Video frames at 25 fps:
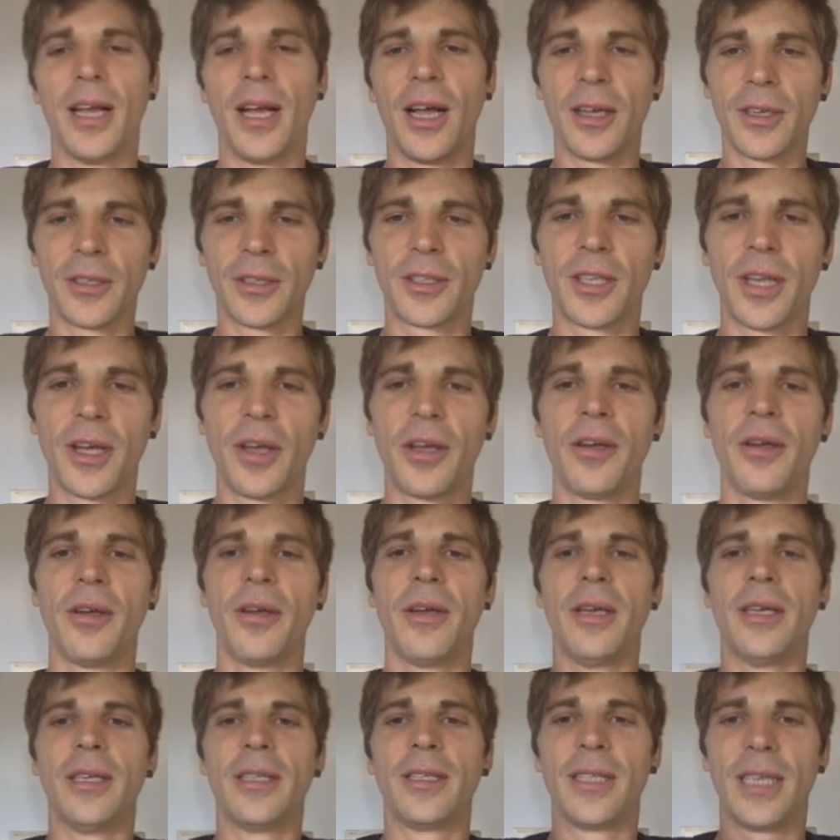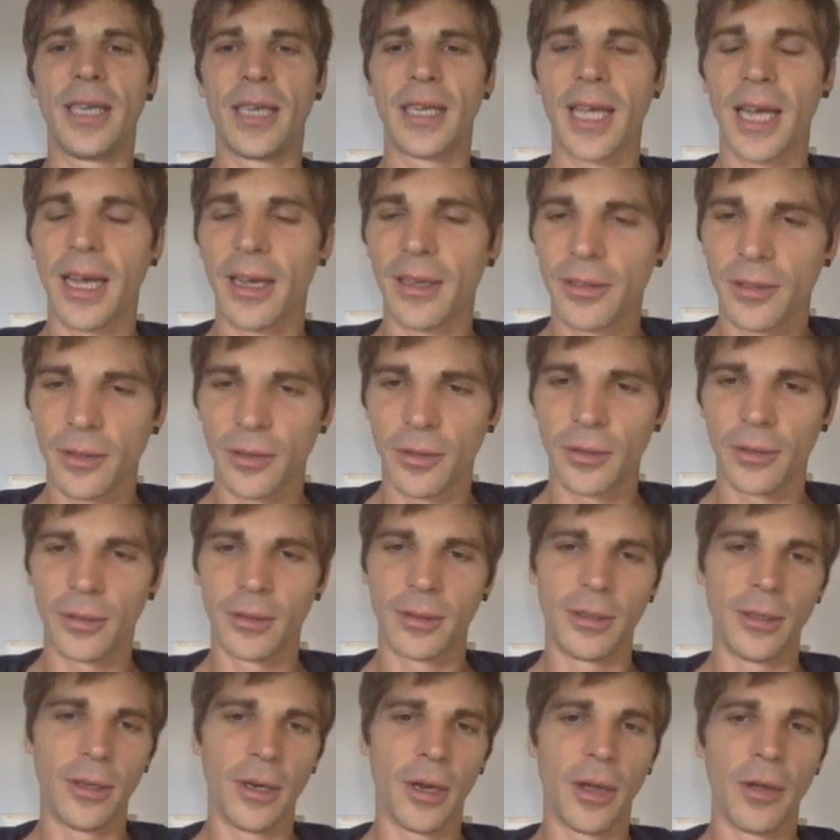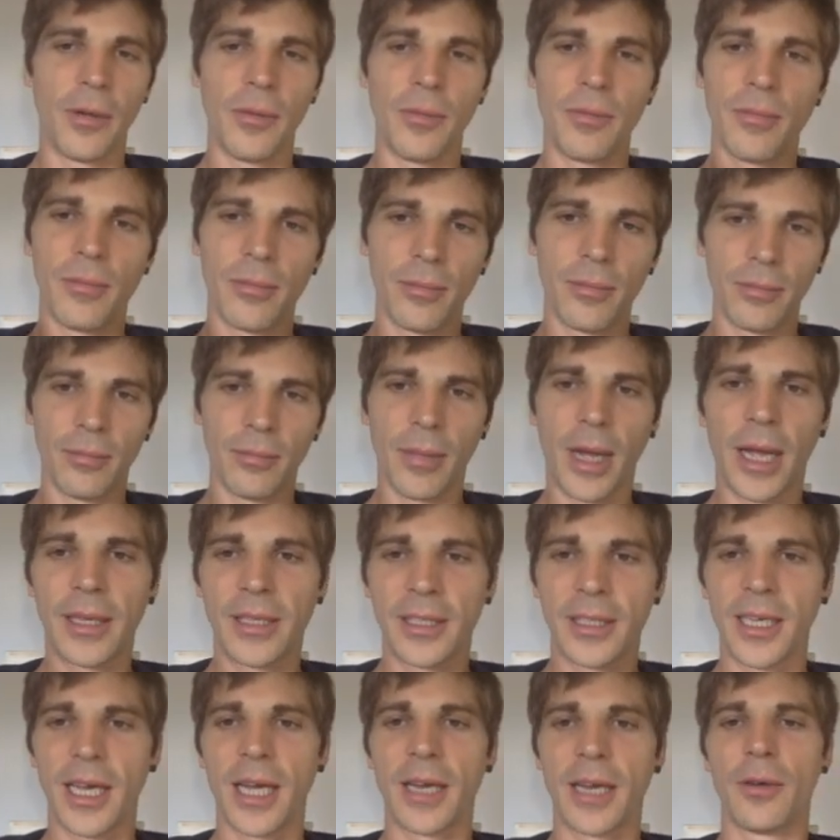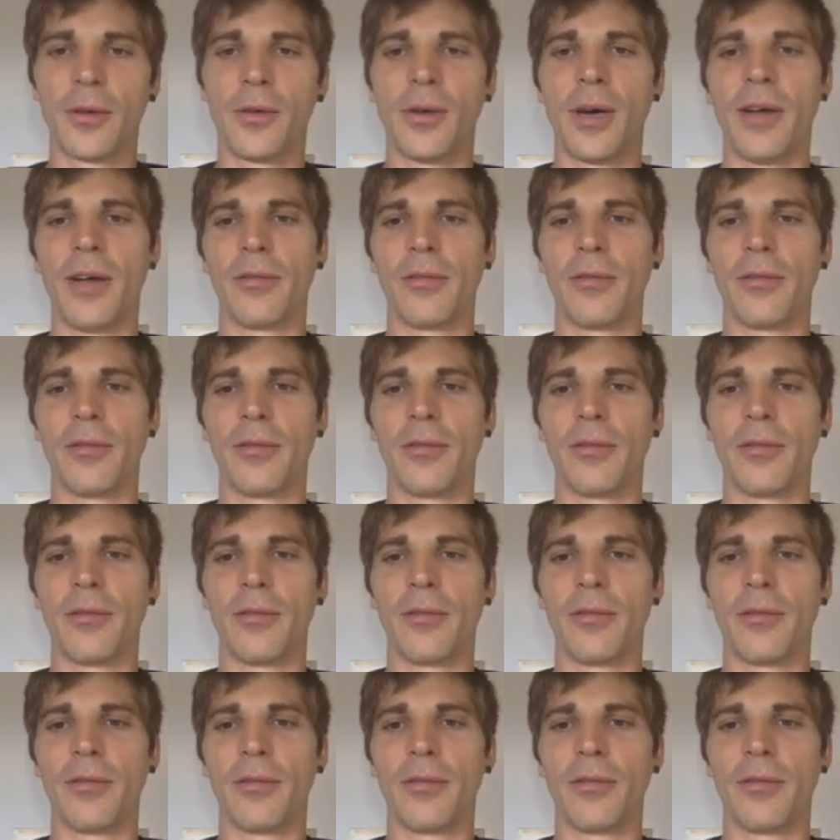Also, check out, you know, my channel.